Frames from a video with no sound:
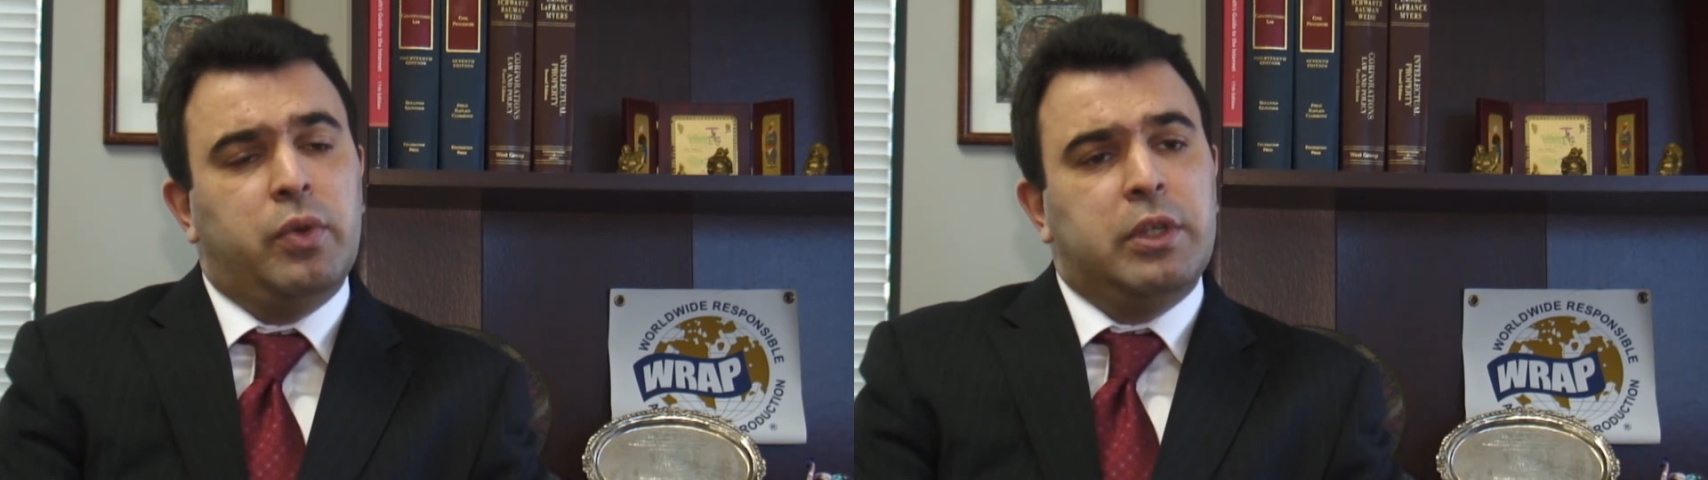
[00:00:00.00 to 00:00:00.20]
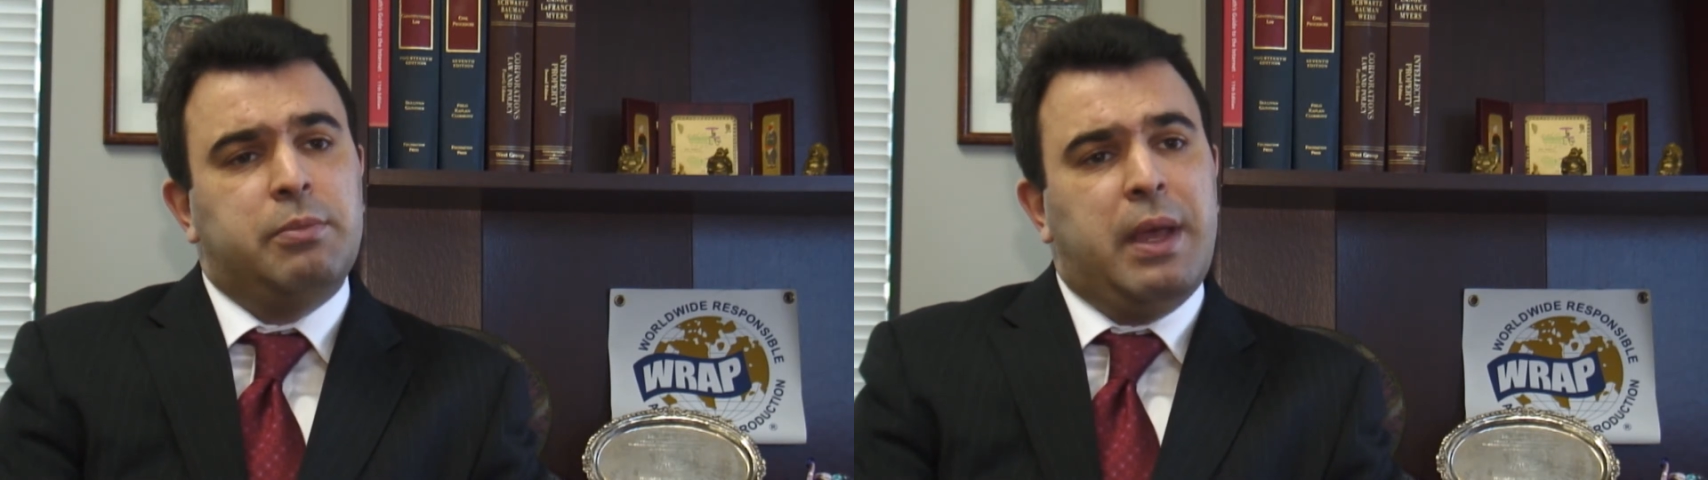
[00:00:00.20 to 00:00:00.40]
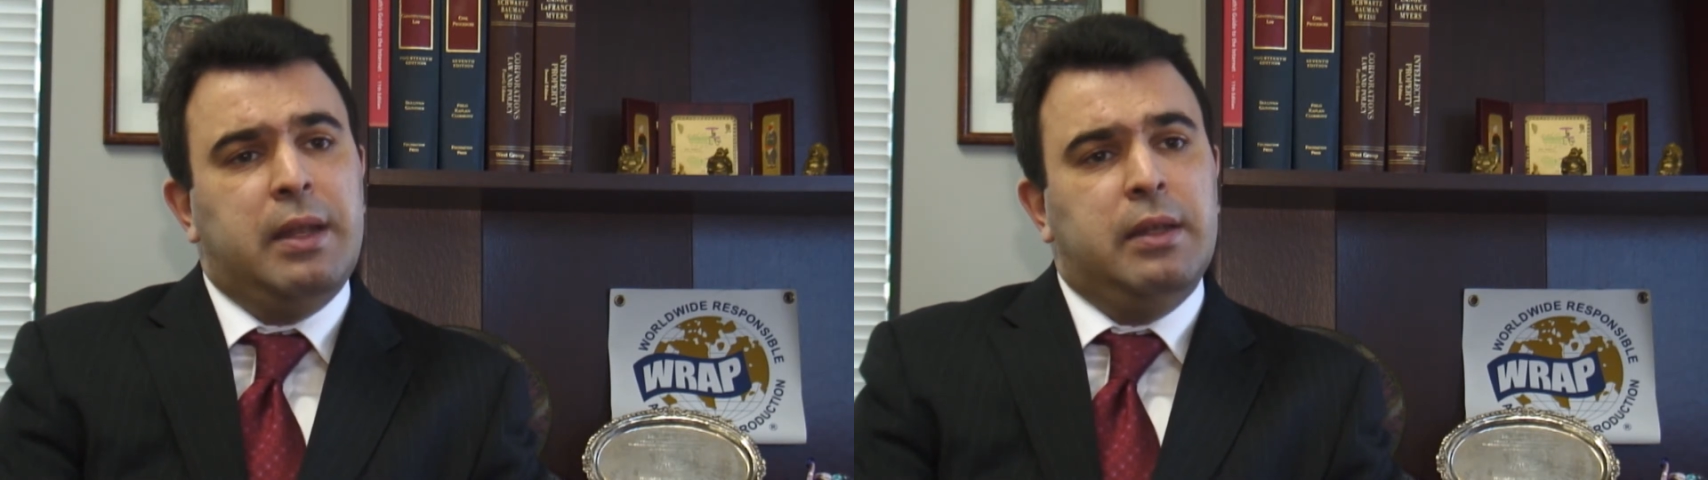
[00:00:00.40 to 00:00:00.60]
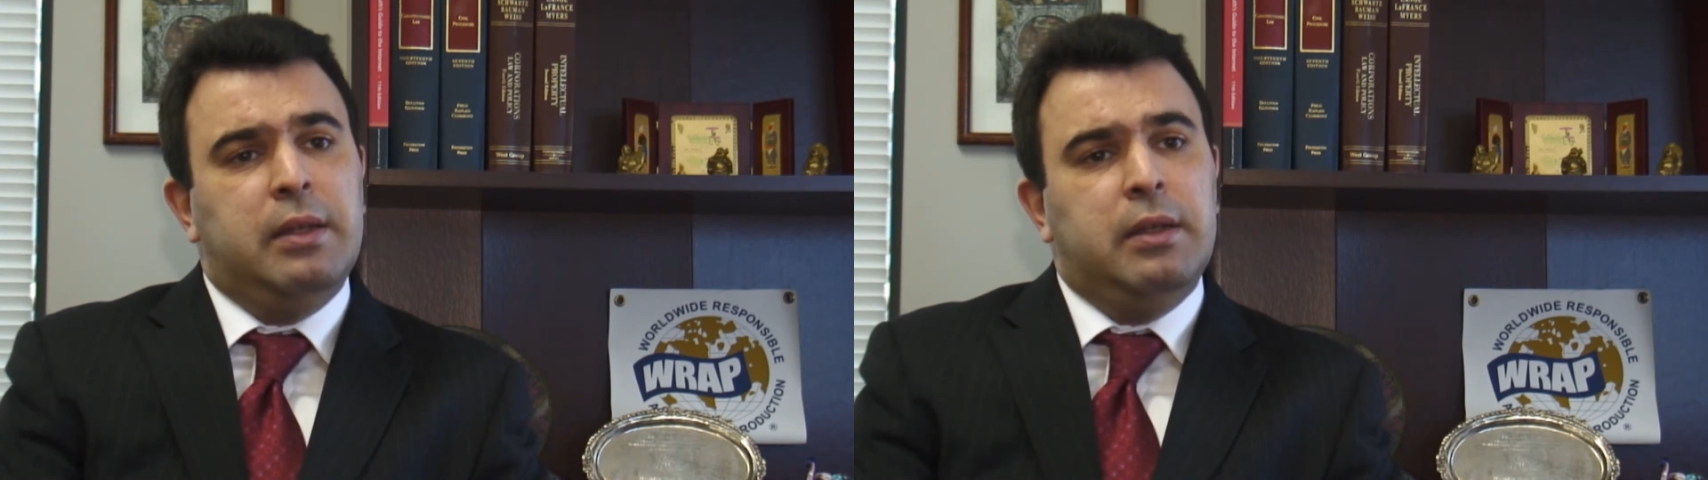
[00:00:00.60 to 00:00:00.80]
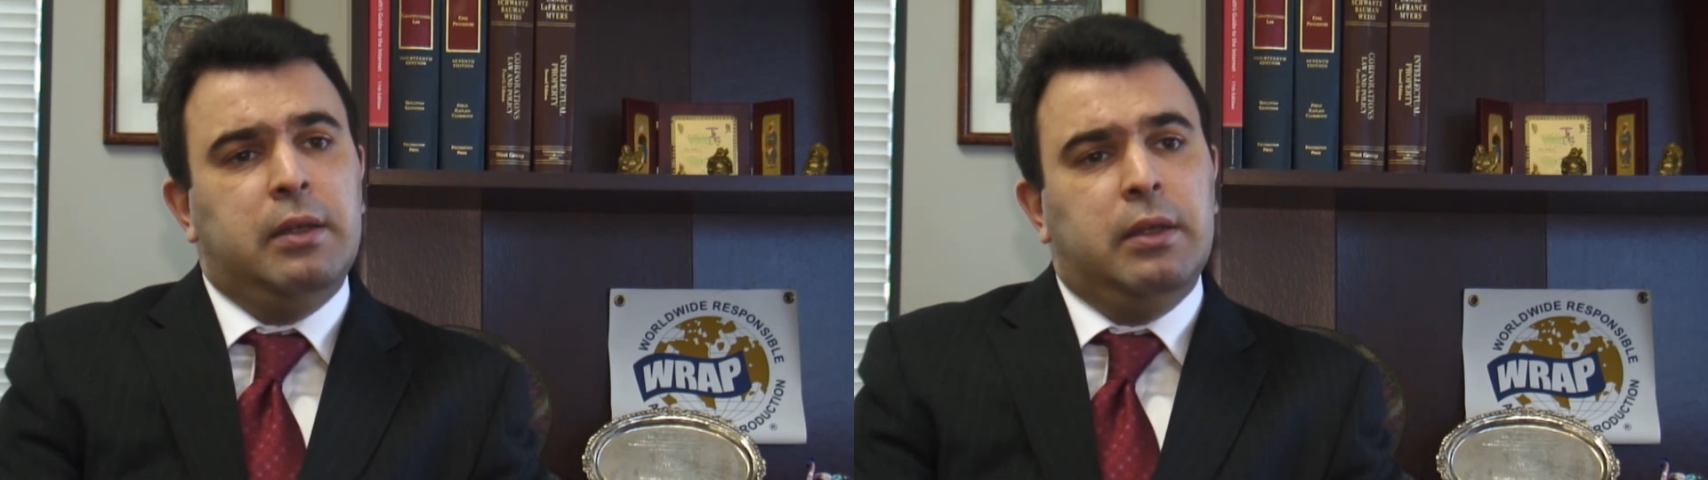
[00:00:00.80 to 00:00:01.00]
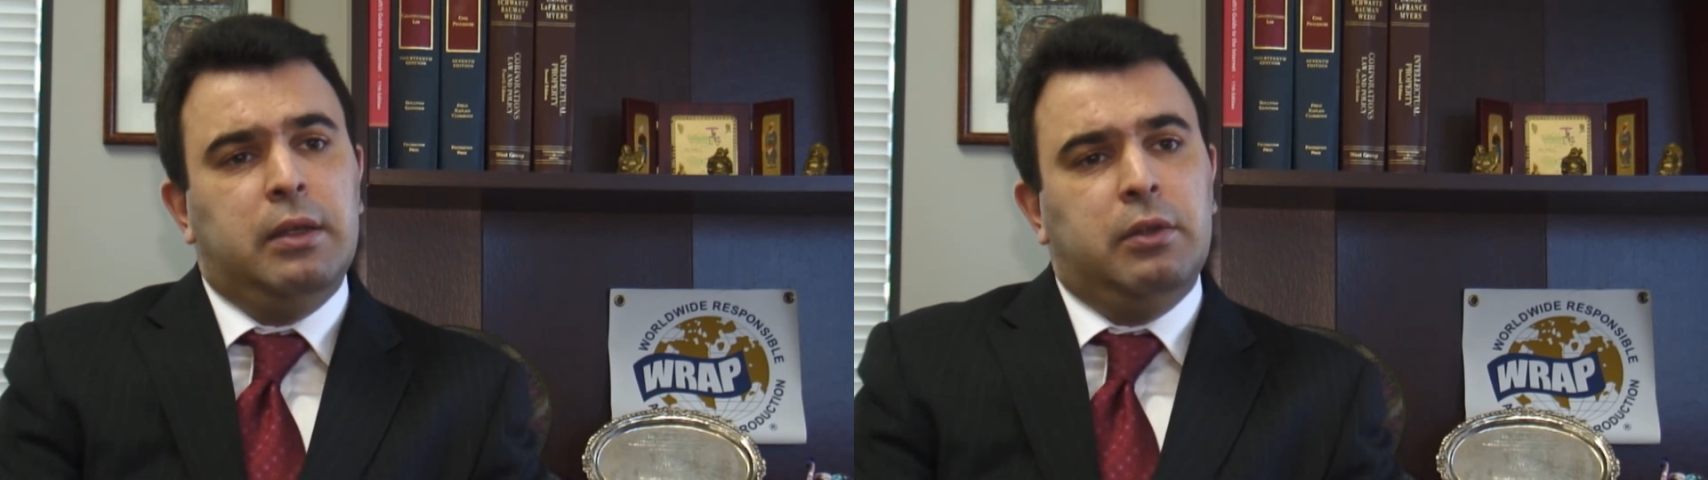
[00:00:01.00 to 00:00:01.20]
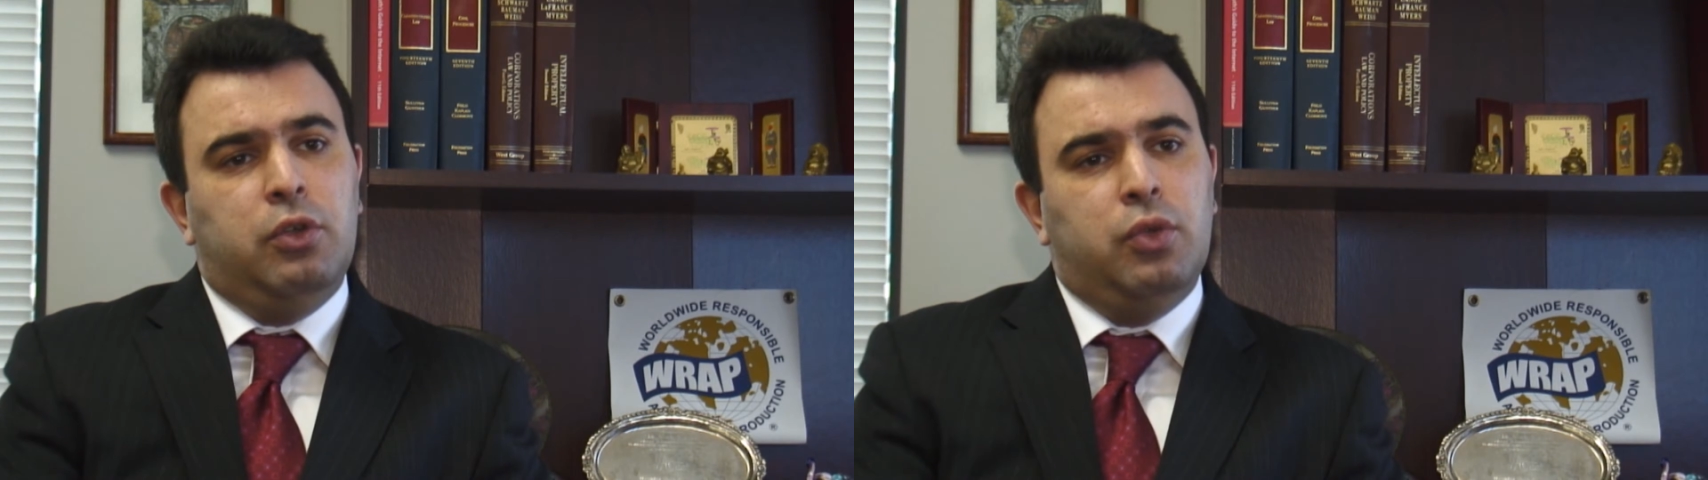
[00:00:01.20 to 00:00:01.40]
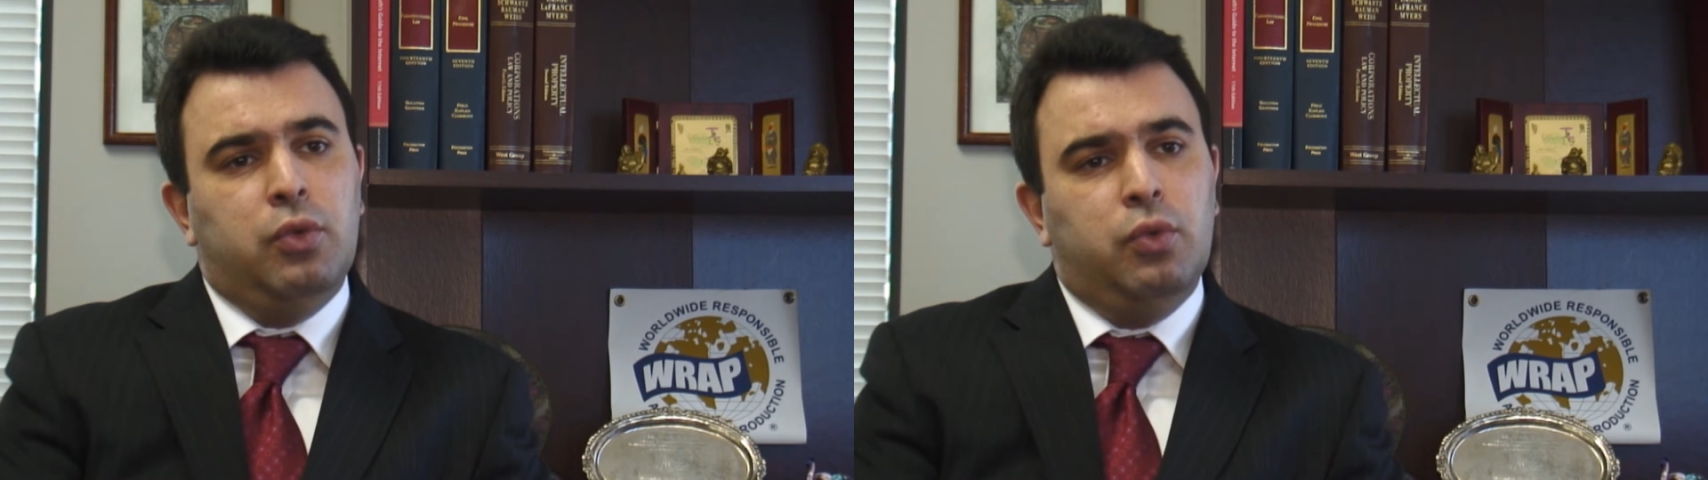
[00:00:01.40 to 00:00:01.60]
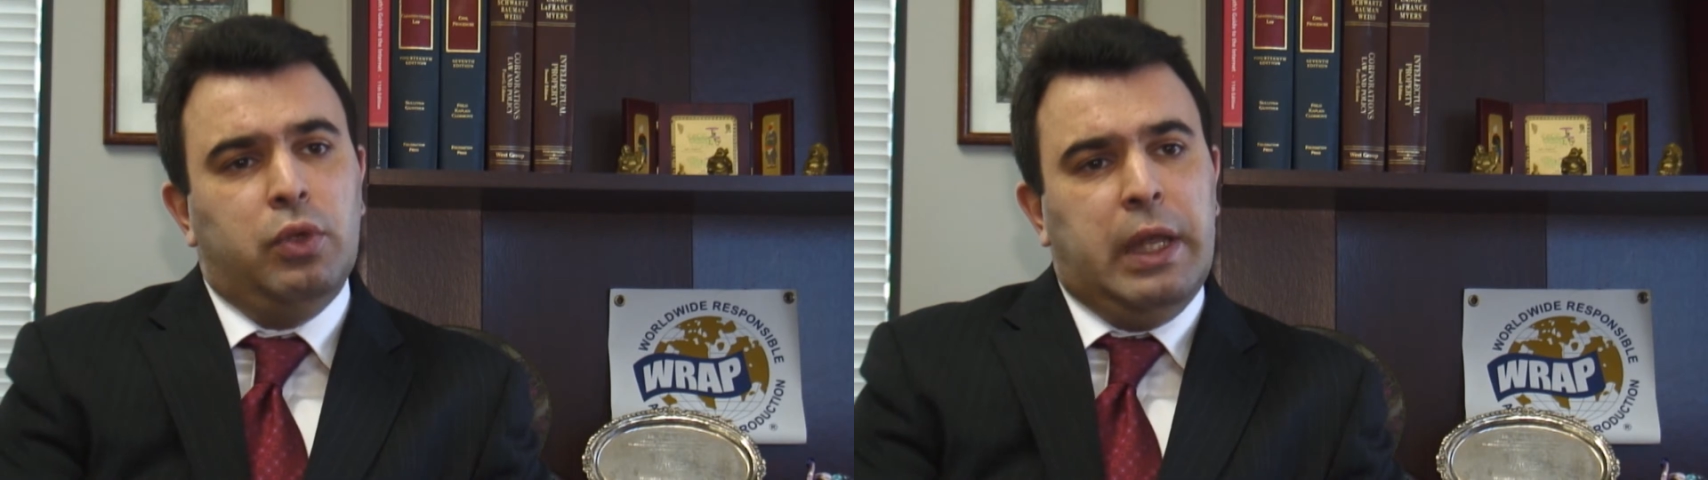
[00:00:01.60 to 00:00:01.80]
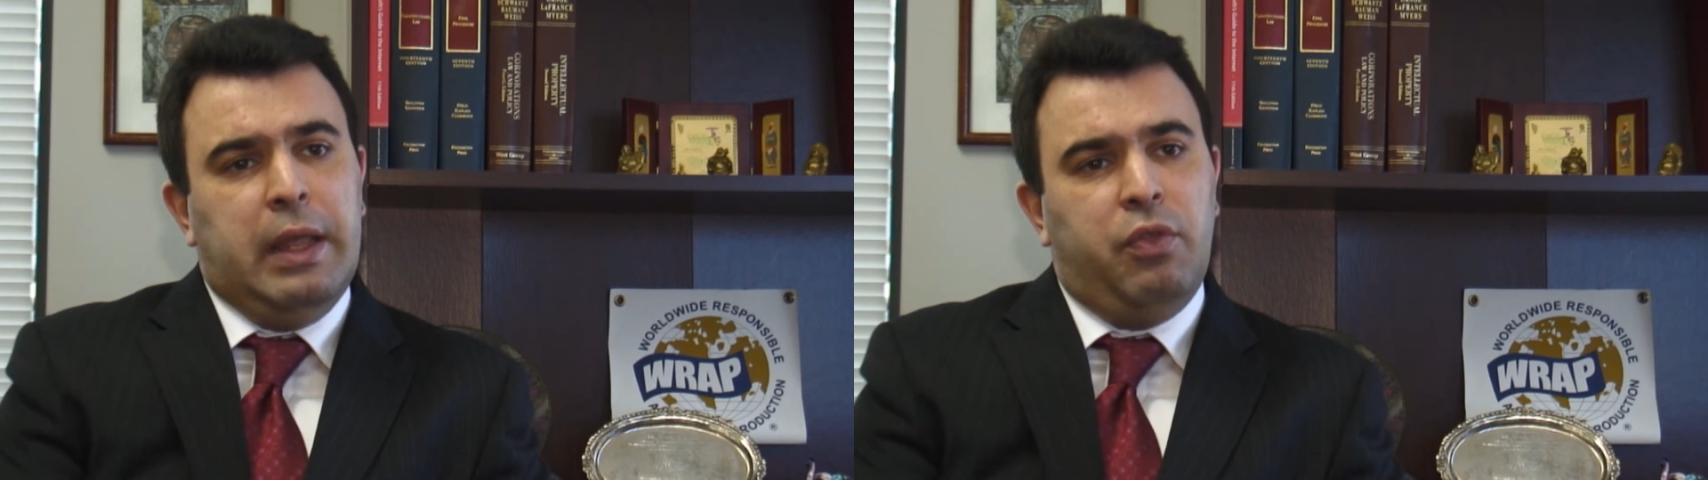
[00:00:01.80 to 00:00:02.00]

expanded it to a